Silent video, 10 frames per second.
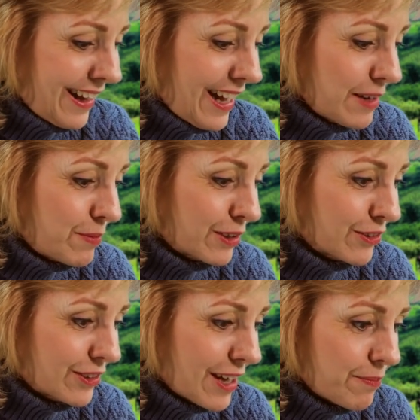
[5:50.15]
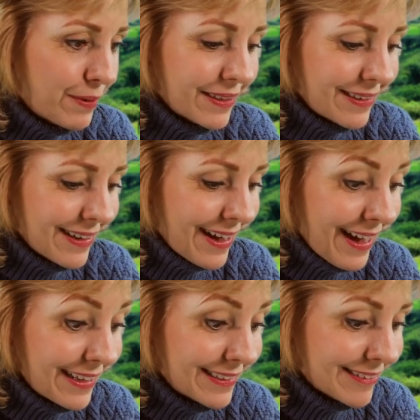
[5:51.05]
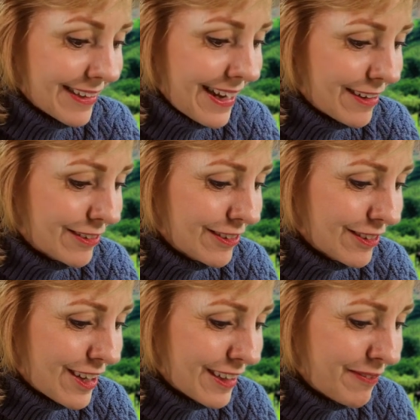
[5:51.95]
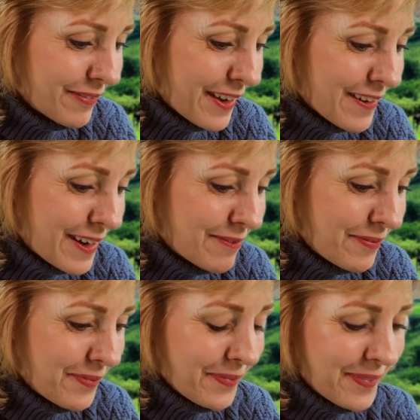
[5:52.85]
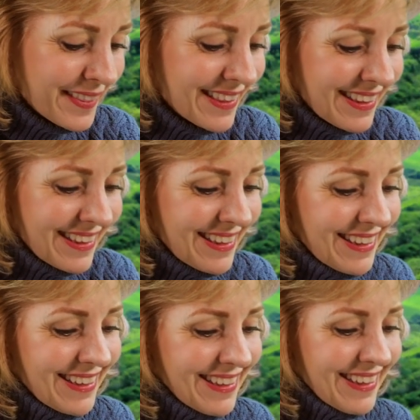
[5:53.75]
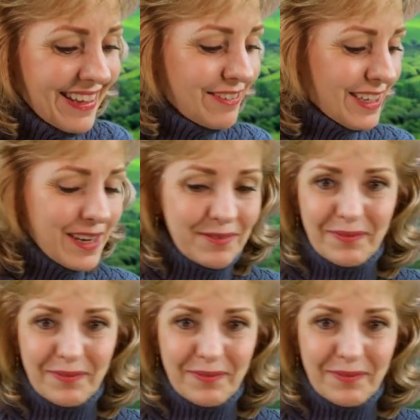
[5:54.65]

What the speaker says: I bundled up, but I didn't stay out too long. All right, here we go.